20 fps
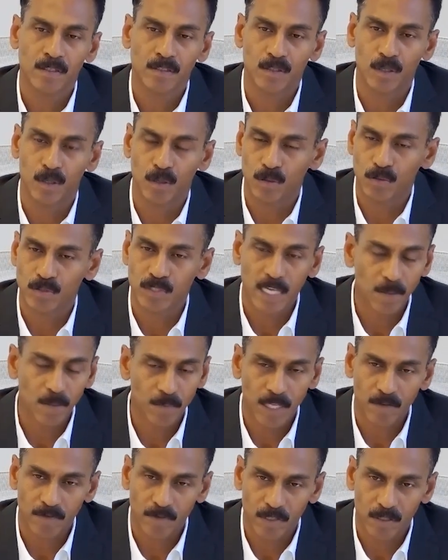So
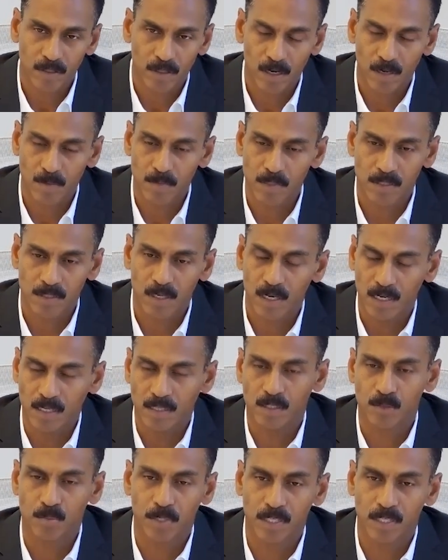same thing with autonomous cars,